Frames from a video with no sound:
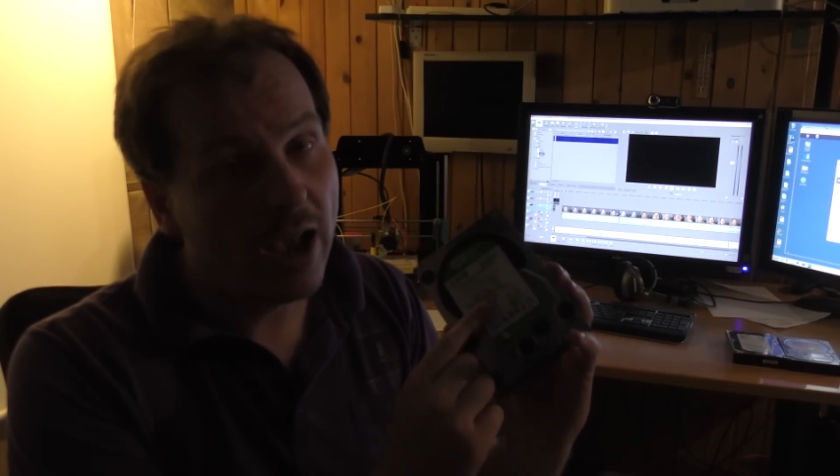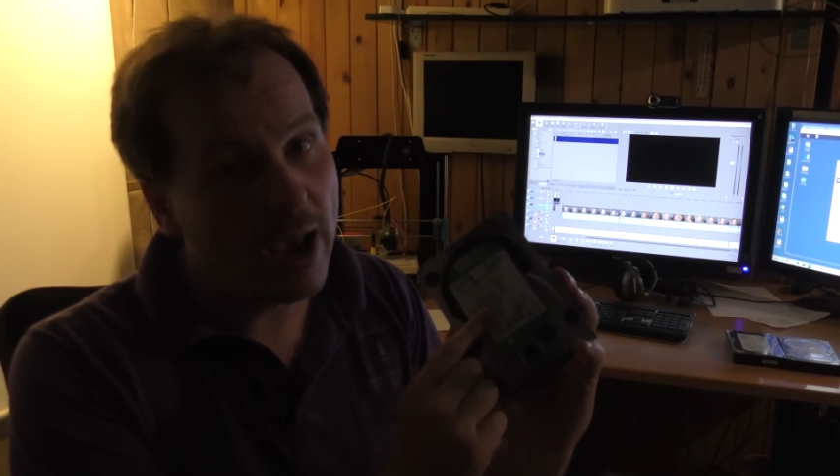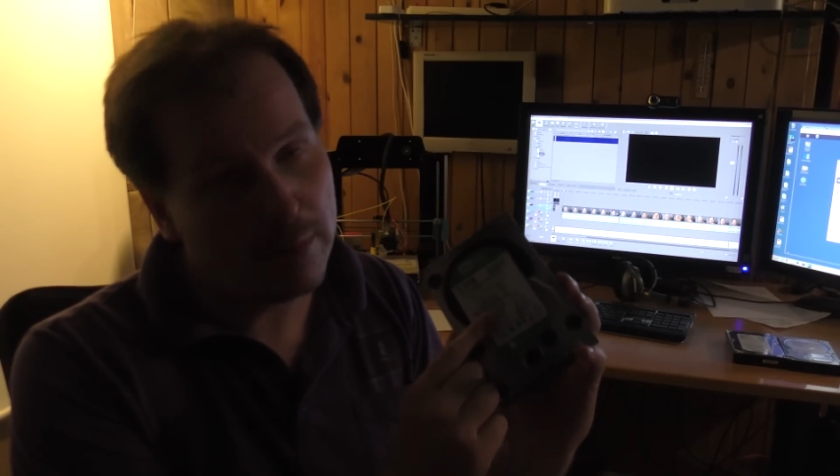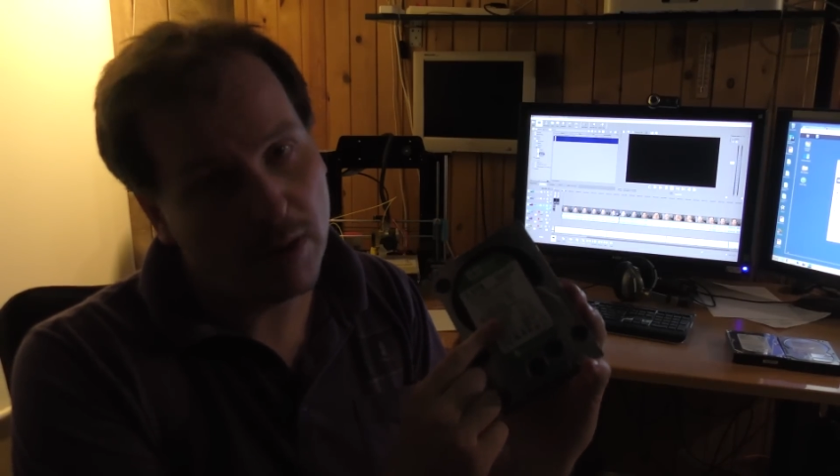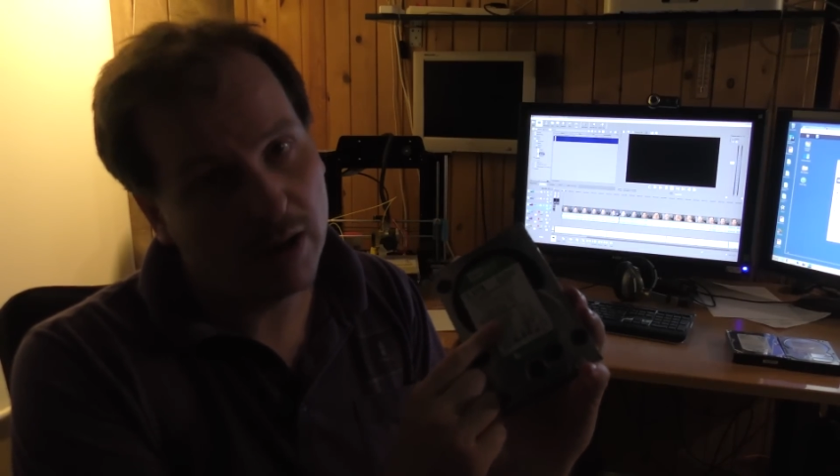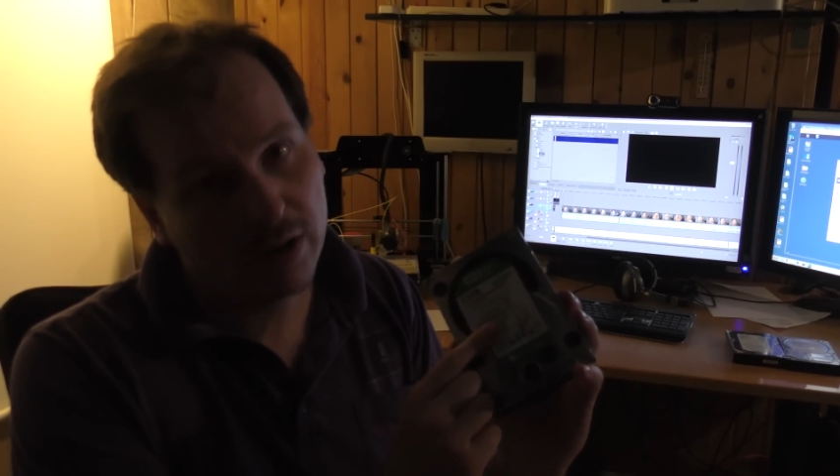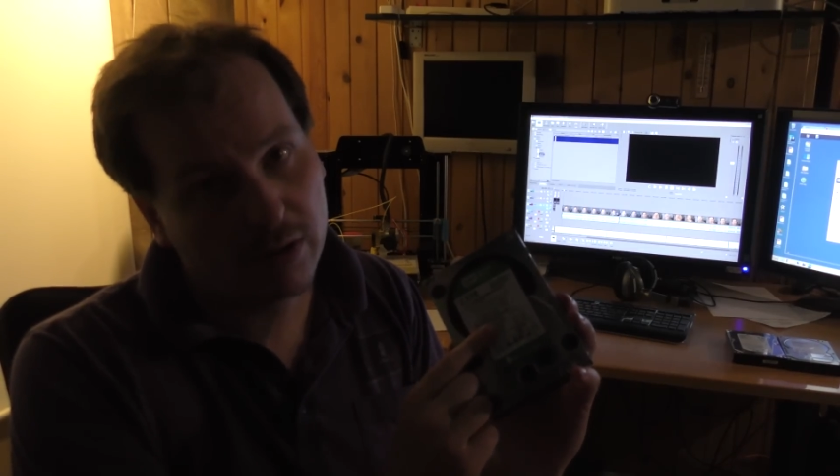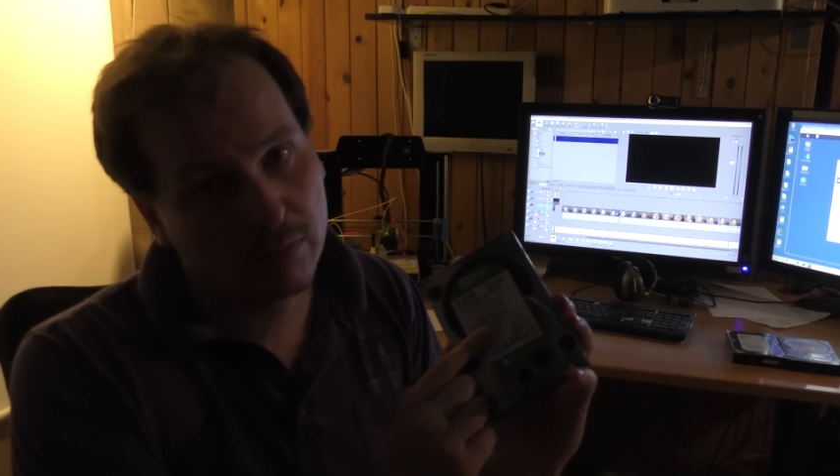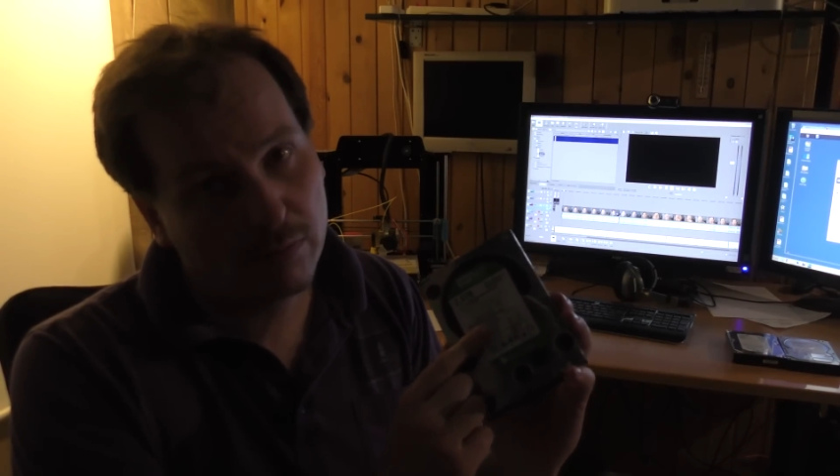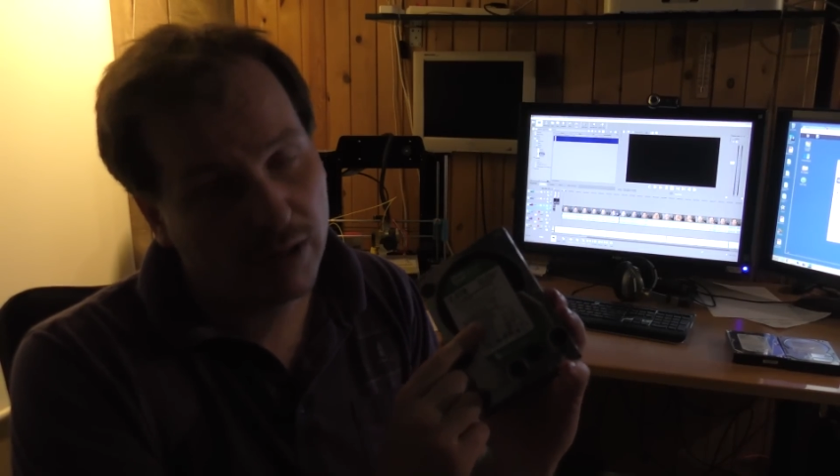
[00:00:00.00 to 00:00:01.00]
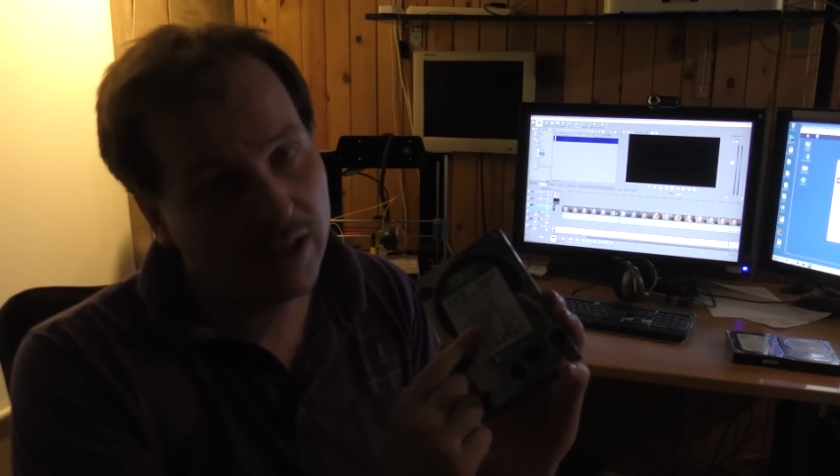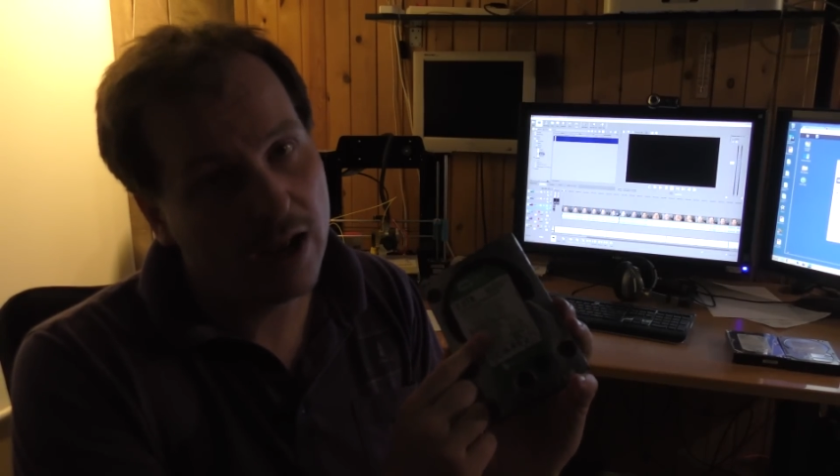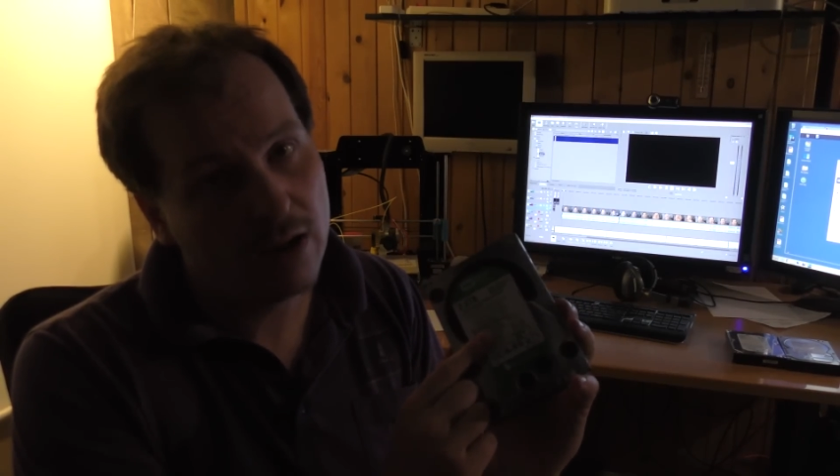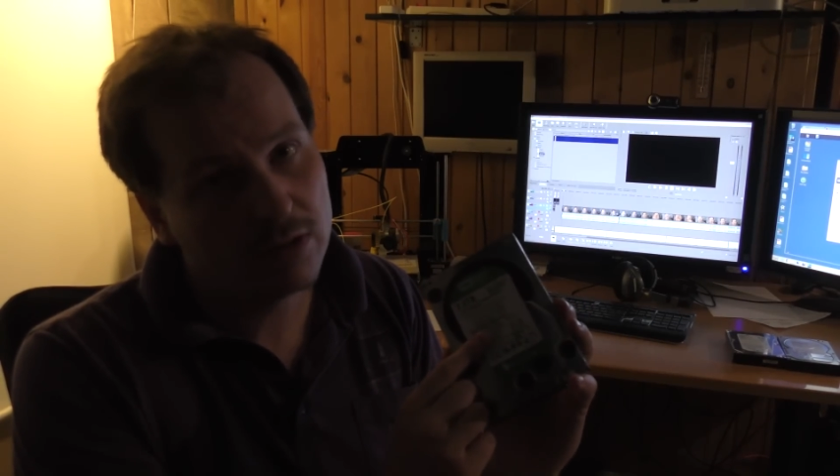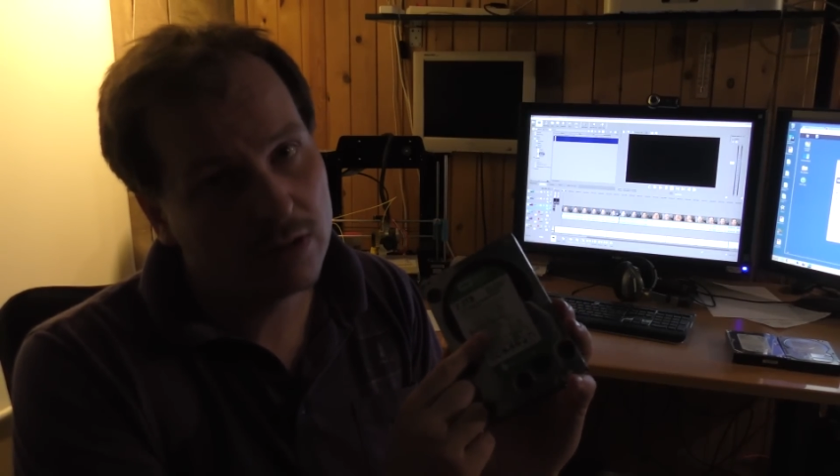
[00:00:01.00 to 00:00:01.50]
at my
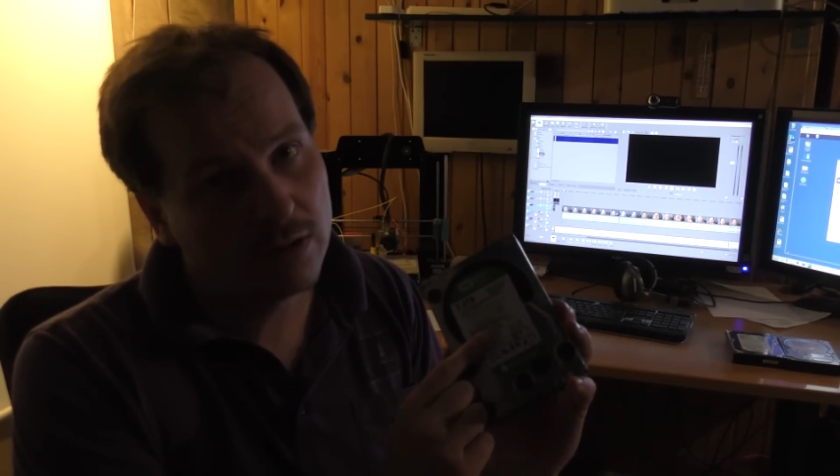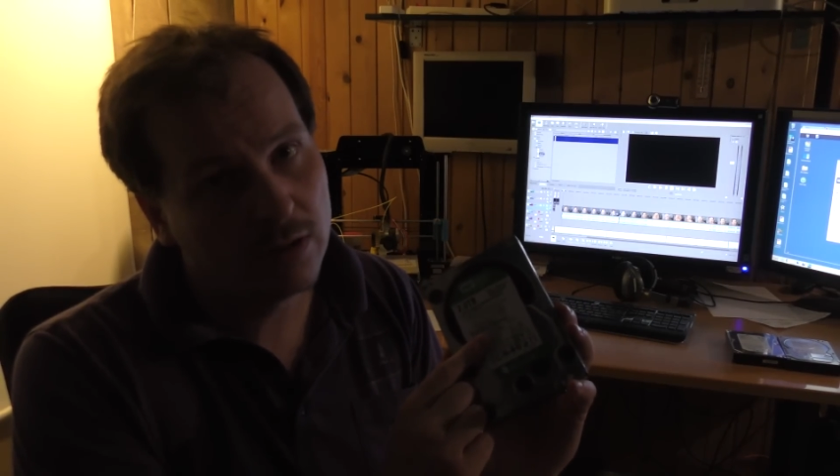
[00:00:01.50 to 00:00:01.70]
Playhouse.